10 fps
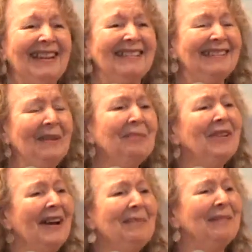And
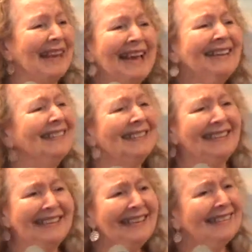sometimes that isn't
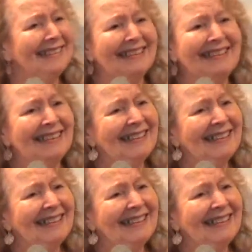easy,